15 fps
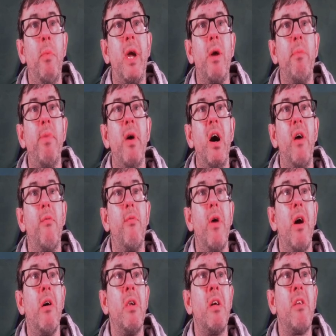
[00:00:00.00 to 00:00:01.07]
We could put
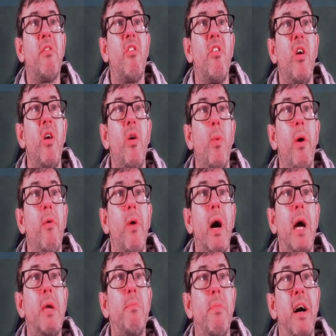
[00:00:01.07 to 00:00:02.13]
Arana to
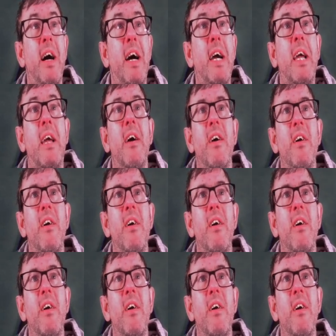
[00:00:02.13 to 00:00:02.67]
right back.